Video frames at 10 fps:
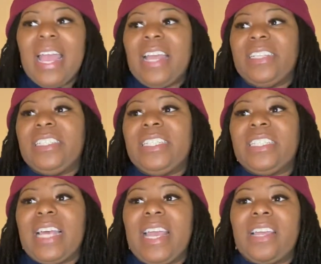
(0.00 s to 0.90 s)
And
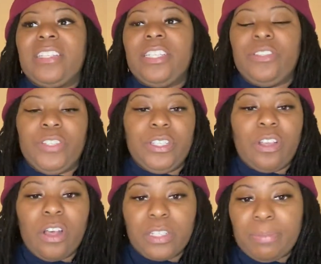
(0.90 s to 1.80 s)
she's like, she
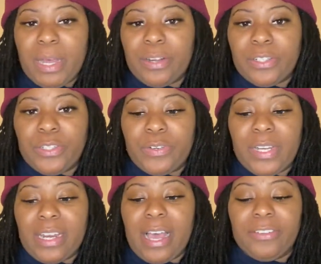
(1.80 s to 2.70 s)
talked about her
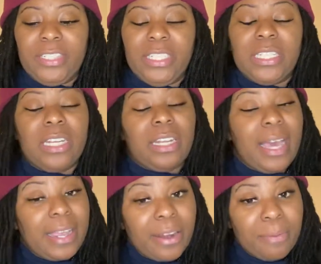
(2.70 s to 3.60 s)
story and how she didn't
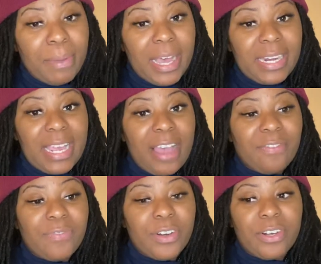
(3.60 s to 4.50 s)
like her body
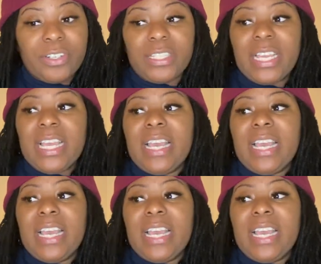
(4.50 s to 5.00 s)
at first,